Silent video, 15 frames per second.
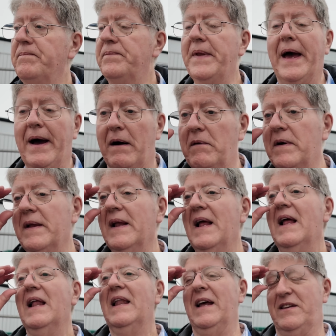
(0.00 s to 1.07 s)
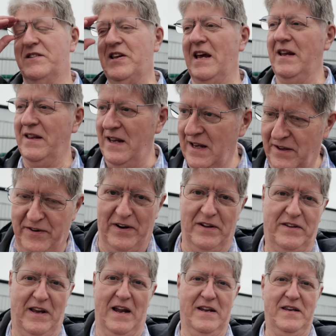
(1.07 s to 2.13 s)
Now, let's take the other
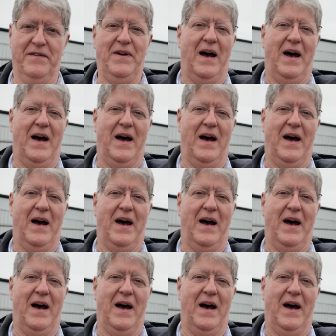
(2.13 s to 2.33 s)
alternative.